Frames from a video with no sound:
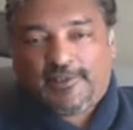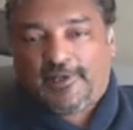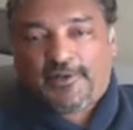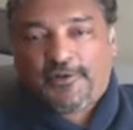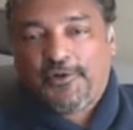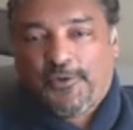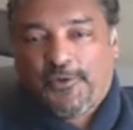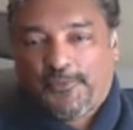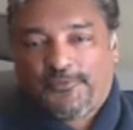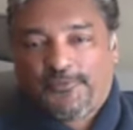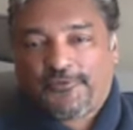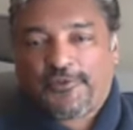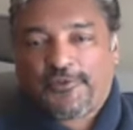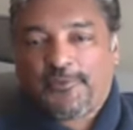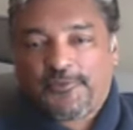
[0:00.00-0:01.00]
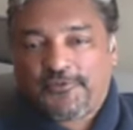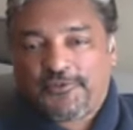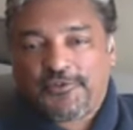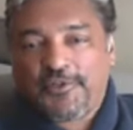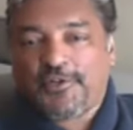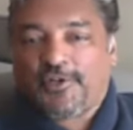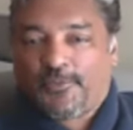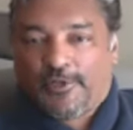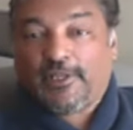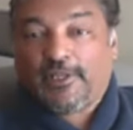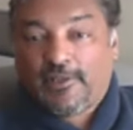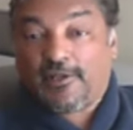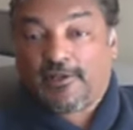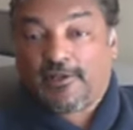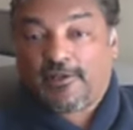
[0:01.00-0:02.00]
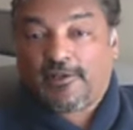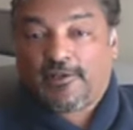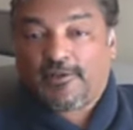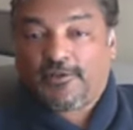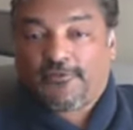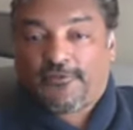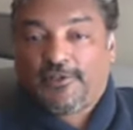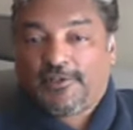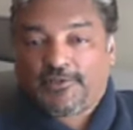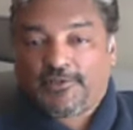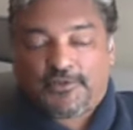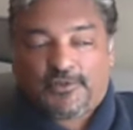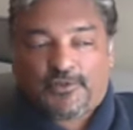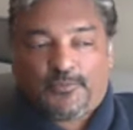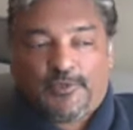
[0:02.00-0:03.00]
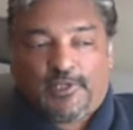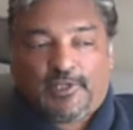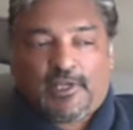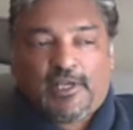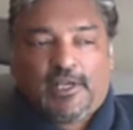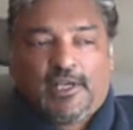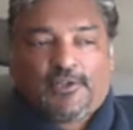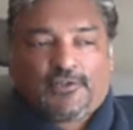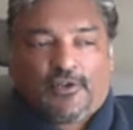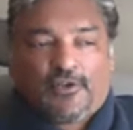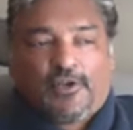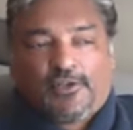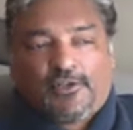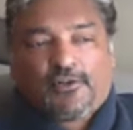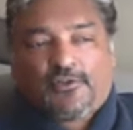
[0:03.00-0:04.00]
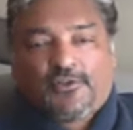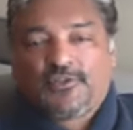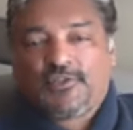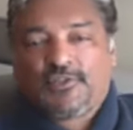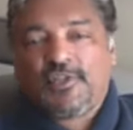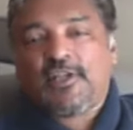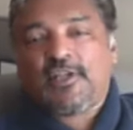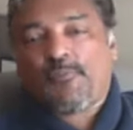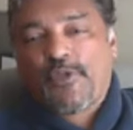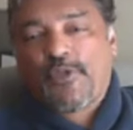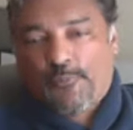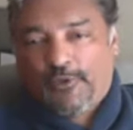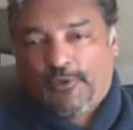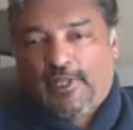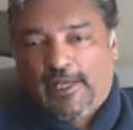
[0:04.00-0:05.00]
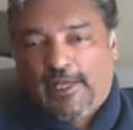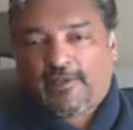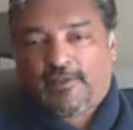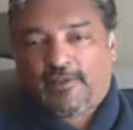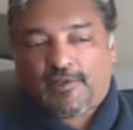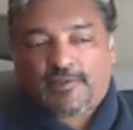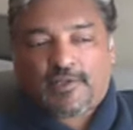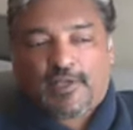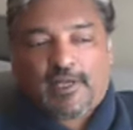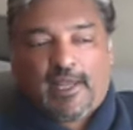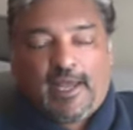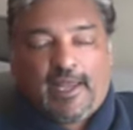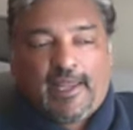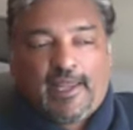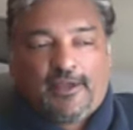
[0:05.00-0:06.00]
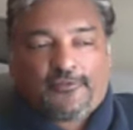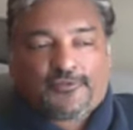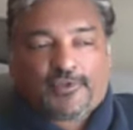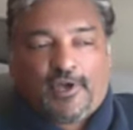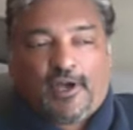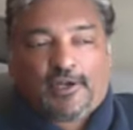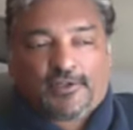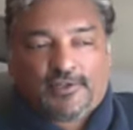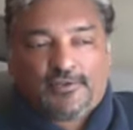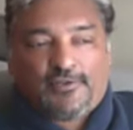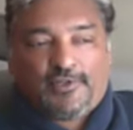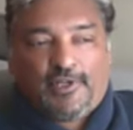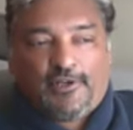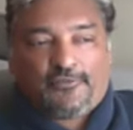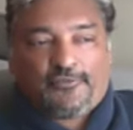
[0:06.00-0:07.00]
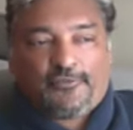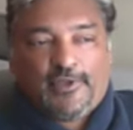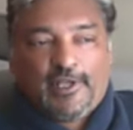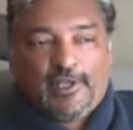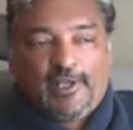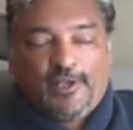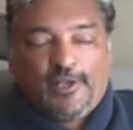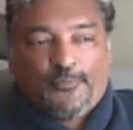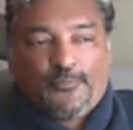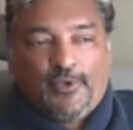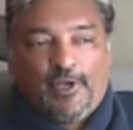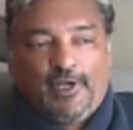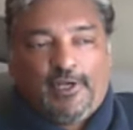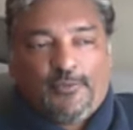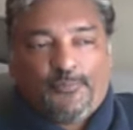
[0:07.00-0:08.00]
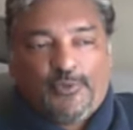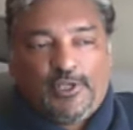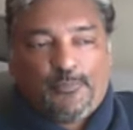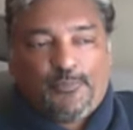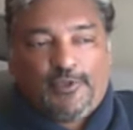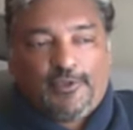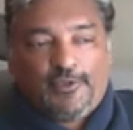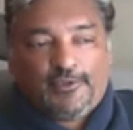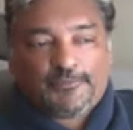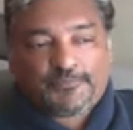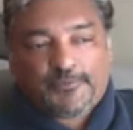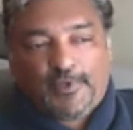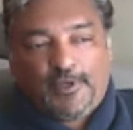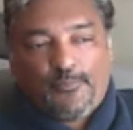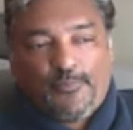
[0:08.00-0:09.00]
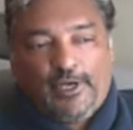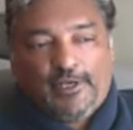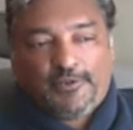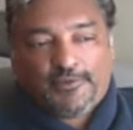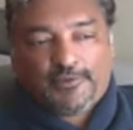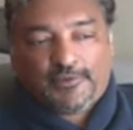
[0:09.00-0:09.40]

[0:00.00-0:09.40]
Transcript: home coming for dinner, but in the field, so to speak. So, you see people like this, and I have talked to enough people about